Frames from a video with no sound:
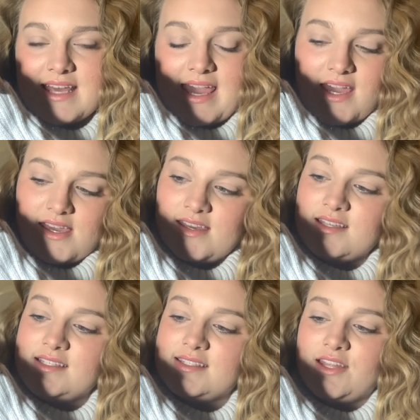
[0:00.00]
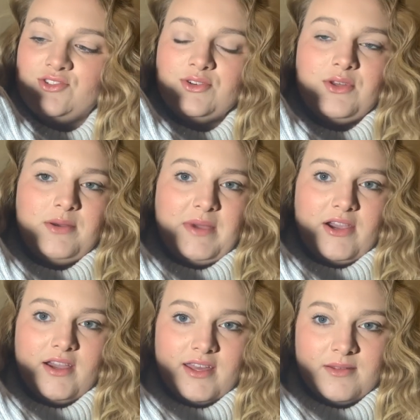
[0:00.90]
a Central
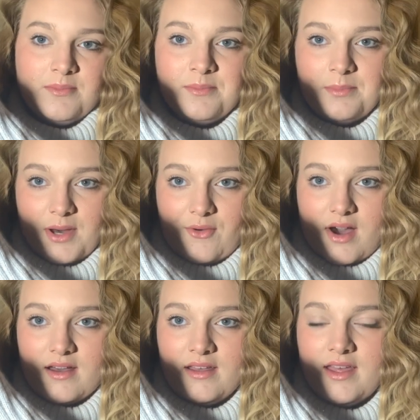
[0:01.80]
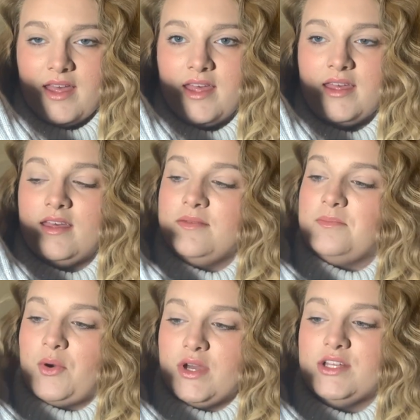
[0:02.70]
American boa
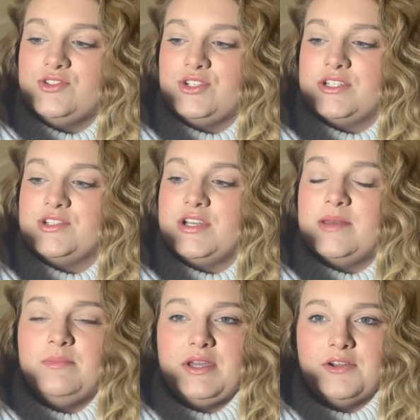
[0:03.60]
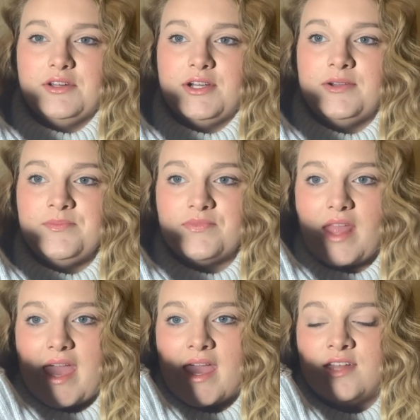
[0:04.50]
constrictor Imperator,
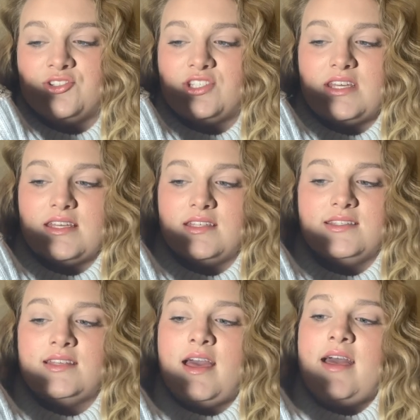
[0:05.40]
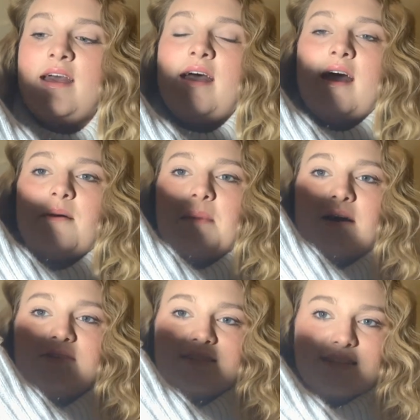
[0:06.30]
and she is
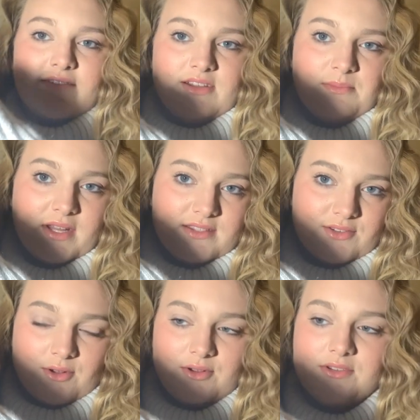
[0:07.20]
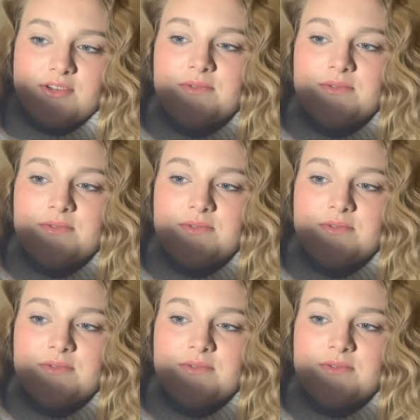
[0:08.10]
about 7 months old.